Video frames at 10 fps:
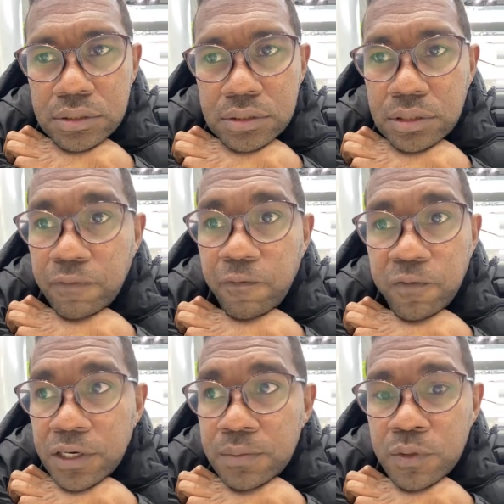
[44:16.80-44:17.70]
the
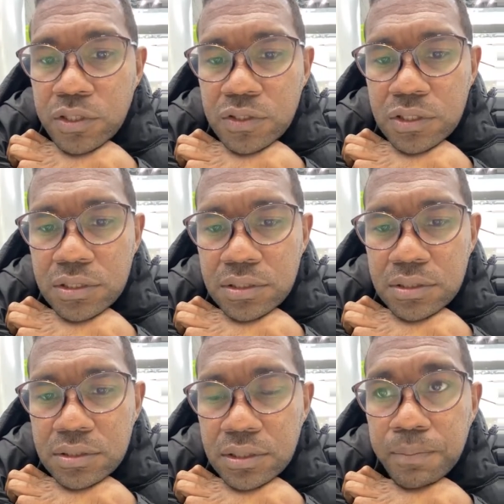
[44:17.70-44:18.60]
farm was
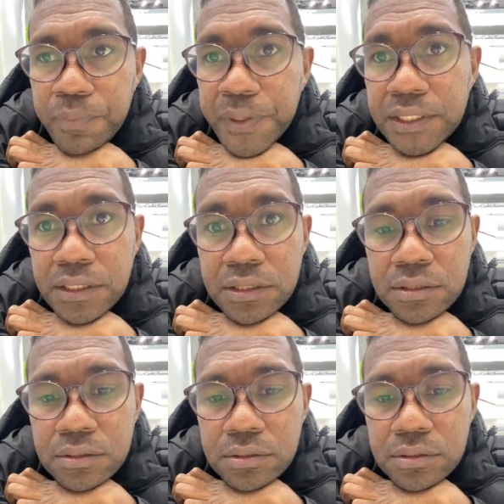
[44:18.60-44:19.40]
just abundant.